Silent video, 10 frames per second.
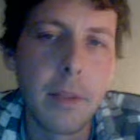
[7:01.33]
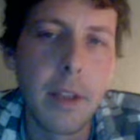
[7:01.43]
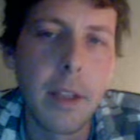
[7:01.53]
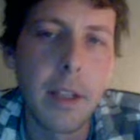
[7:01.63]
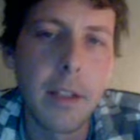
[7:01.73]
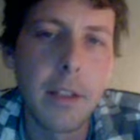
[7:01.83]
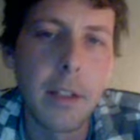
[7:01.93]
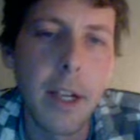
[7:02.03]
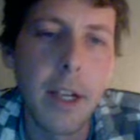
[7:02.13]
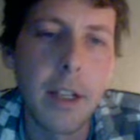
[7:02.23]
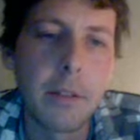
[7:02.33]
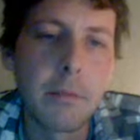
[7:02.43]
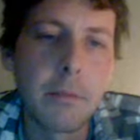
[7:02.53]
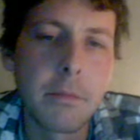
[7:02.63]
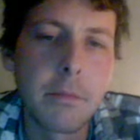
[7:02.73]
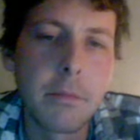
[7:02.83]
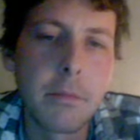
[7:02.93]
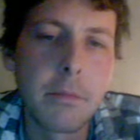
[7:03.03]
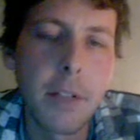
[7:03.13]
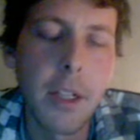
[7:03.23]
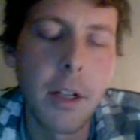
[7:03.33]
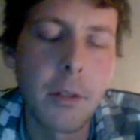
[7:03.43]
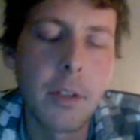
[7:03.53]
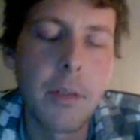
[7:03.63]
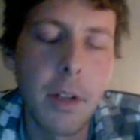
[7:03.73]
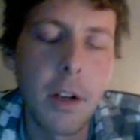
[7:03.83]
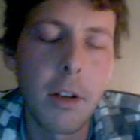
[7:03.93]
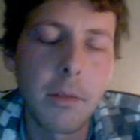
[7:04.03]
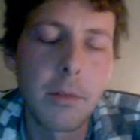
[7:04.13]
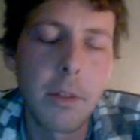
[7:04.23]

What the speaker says: Things are getting difficult